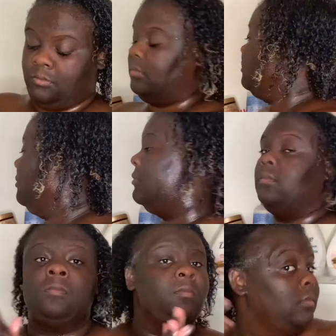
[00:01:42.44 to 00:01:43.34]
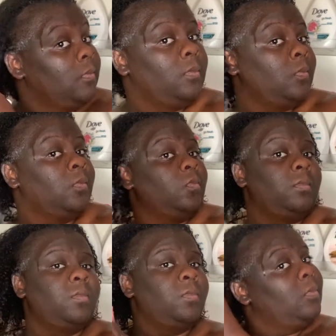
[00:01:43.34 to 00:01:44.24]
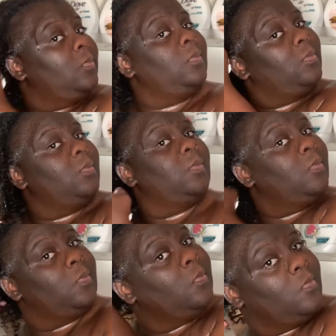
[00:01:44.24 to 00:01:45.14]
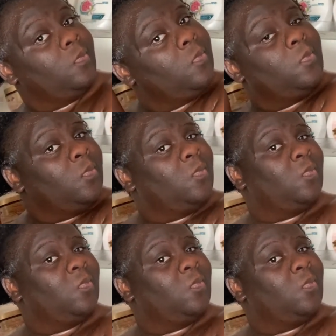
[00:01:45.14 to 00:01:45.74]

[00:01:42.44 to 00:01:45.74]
and it allows my curls to pop a little bit too